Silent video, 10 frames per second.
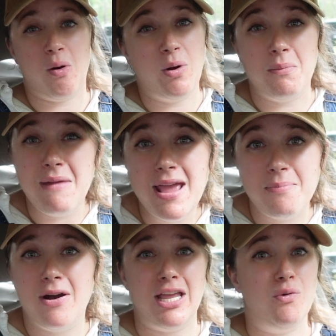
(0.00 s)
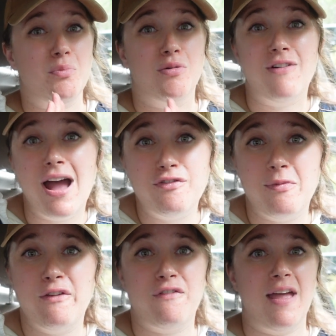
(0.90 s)
I want to make money. I want to provide for
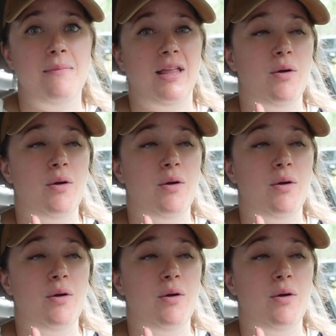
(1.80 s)
my family.